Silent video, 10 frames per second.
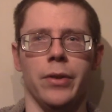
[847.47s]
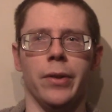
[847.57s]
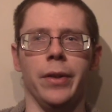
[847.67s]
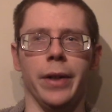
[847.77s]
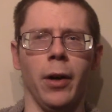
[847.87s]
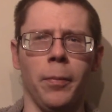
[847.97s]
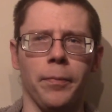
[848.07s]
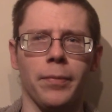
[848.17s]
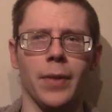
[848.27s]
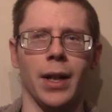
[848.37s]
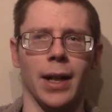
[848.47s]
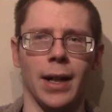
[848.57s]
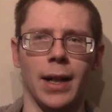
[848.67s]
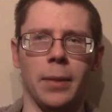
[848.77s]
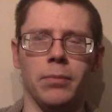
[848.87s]
the deal.
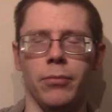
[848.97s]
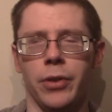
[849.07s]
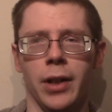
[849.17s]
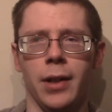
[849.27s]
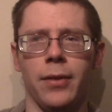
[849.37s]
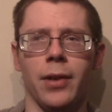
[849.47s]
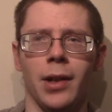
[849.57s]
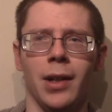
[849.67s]
She's